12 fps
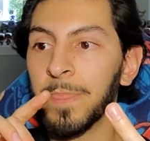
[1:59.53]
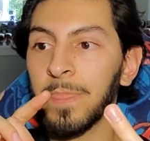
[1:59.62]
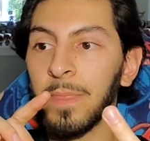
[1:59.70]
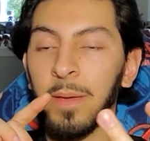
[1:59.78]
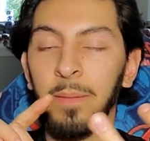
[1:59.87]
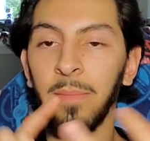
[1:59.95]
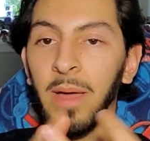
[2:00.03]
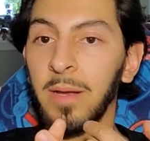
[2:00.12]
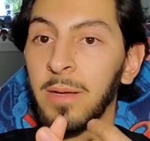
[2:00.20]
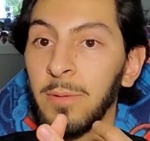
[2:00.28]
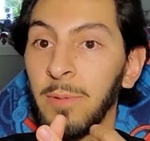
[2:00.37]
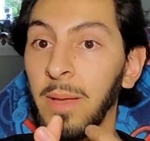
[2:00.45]

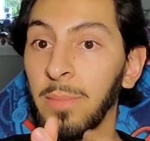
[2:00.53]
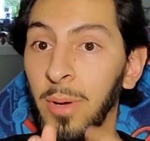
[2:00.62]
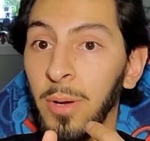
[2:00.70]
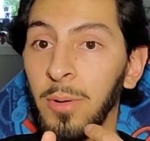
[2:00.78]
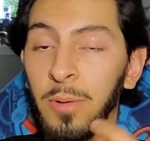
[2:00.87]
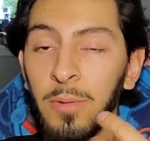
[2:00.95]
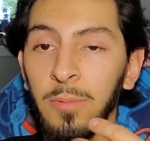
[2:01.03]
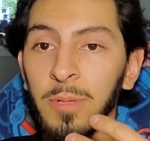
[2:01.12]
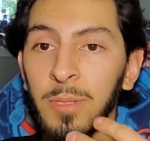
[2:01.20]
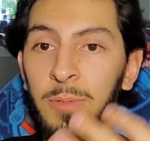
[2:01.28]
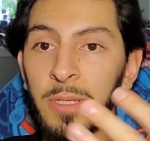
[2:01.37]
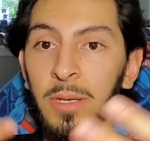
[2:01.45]
Monica Rambeau,
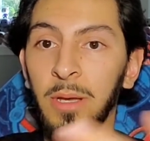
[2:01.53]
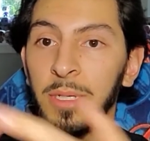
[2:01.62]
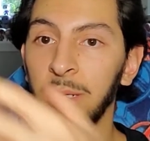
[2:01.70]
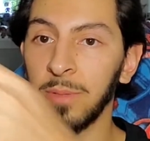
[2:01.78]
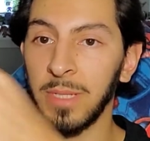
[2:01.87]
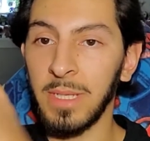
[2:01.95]
which we saw she was in the